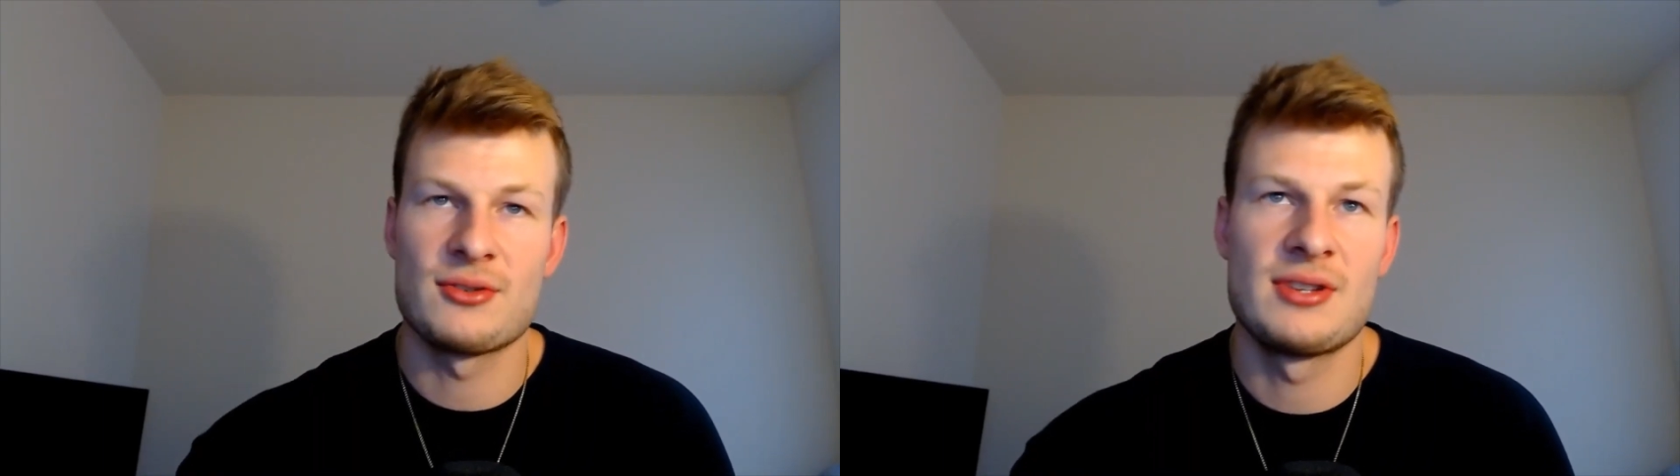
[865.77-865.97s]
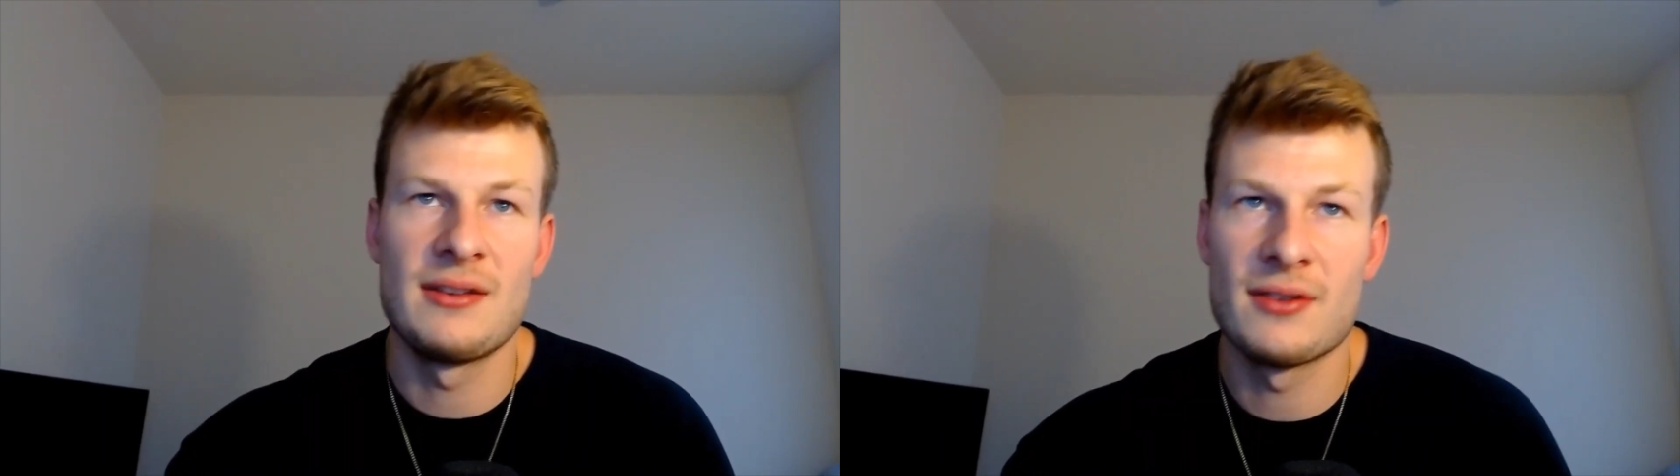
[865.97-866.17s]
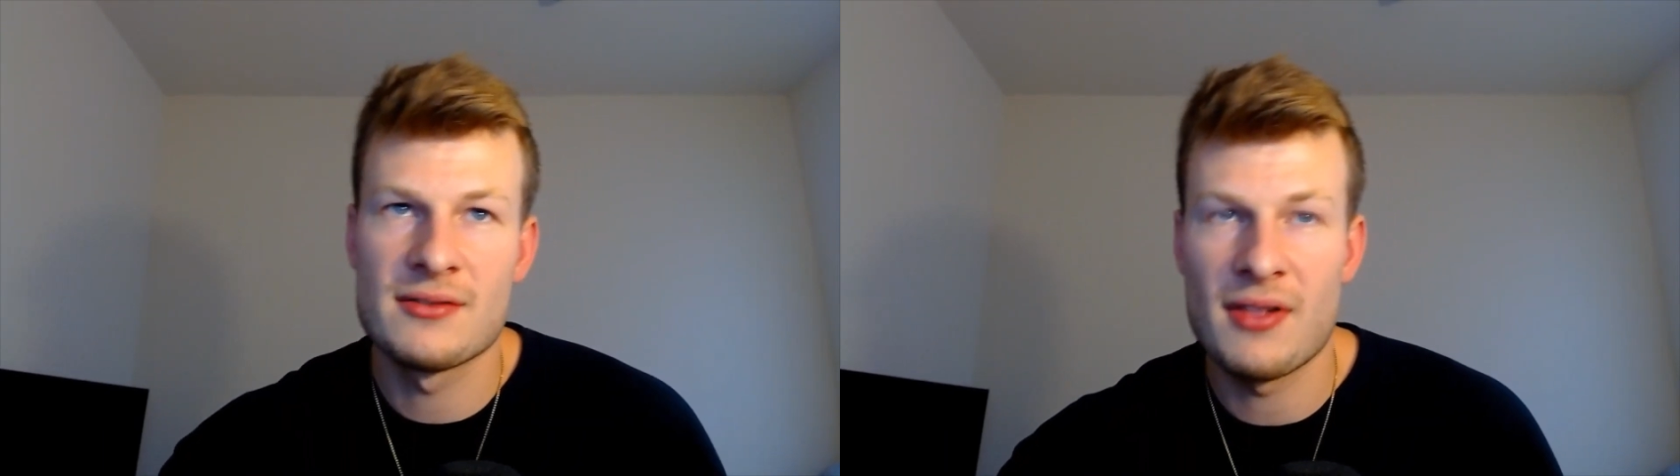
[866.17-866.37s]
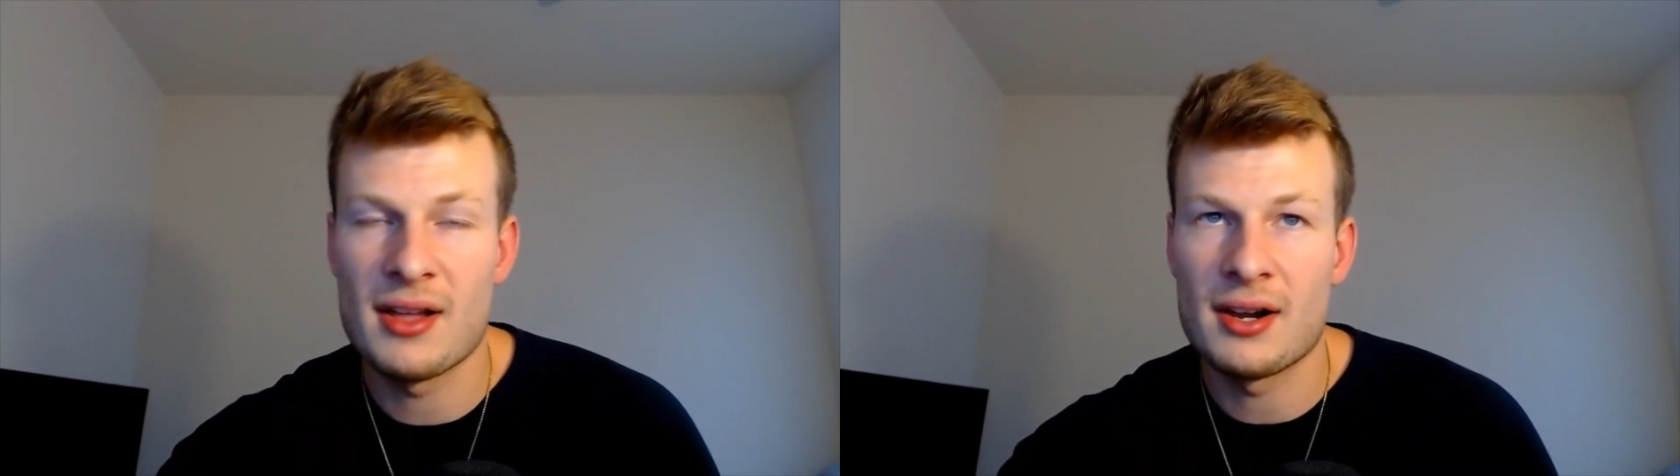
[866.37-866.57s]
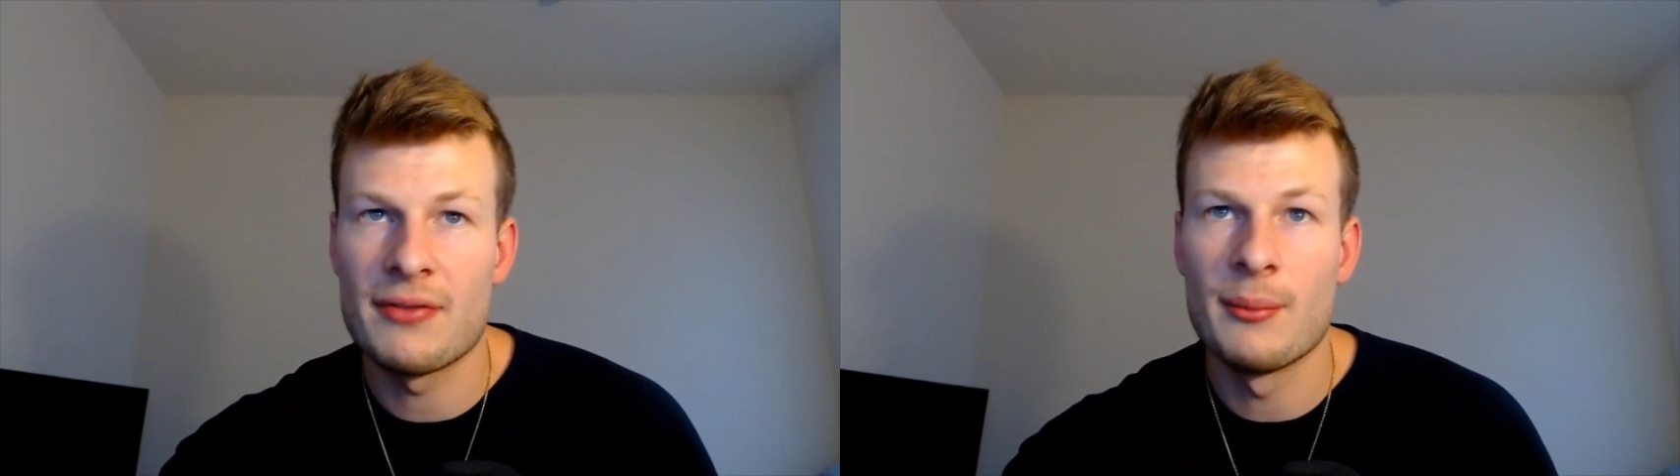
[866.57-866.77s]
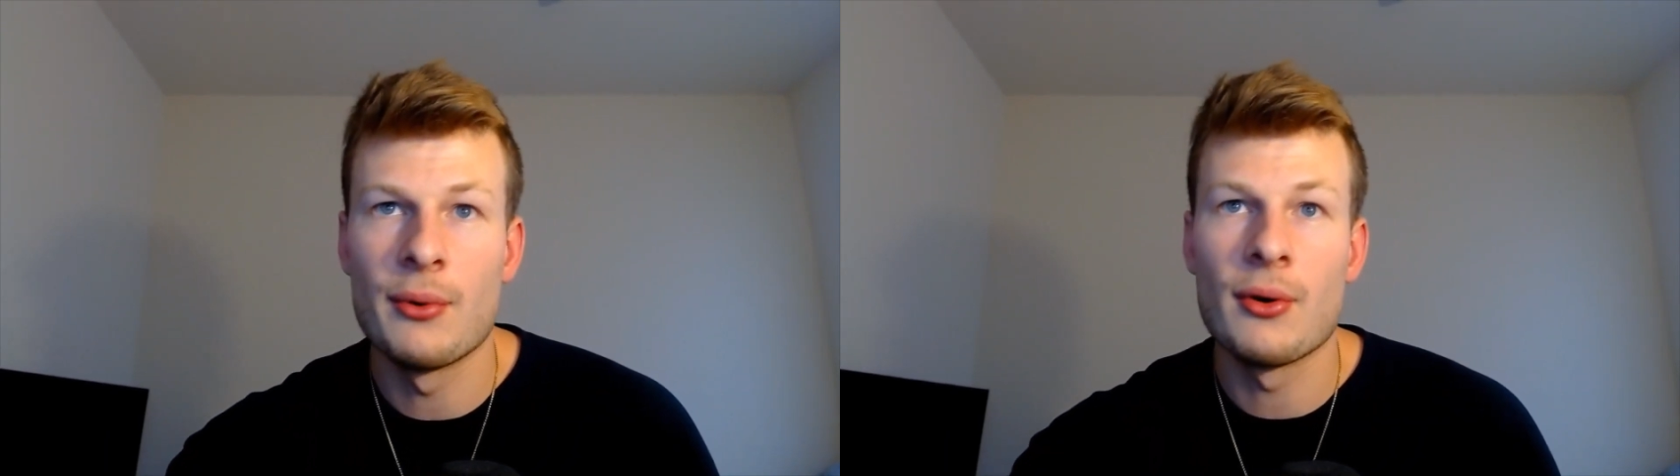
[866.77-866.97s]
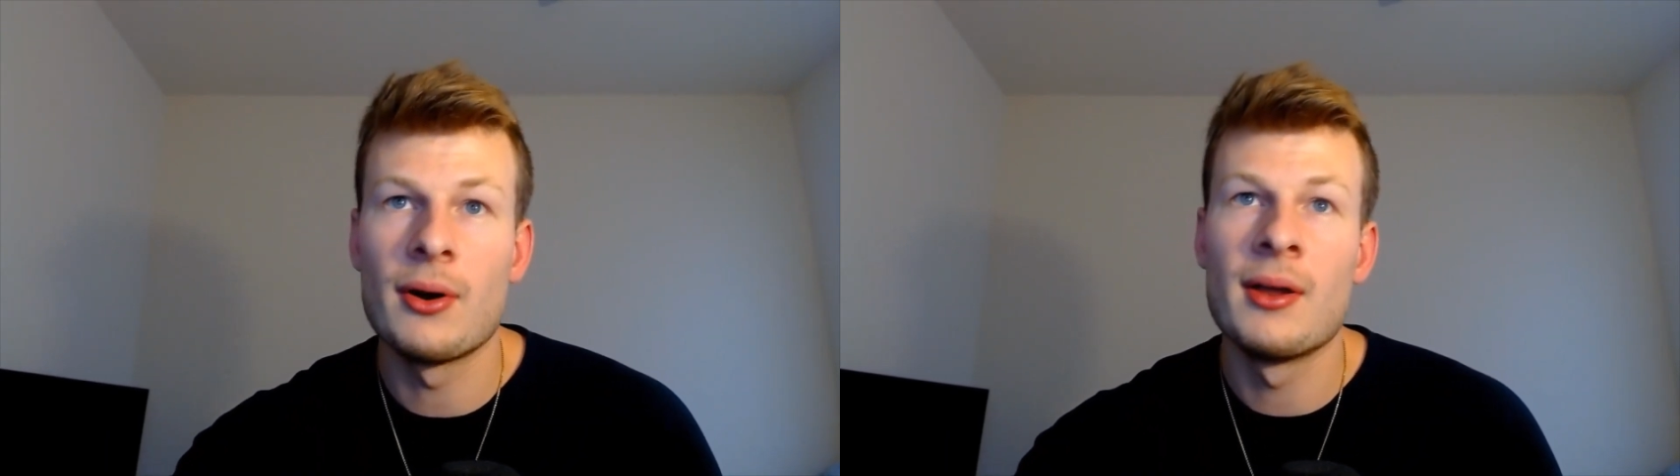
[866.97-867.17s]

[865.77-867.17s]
receivers flying off the board.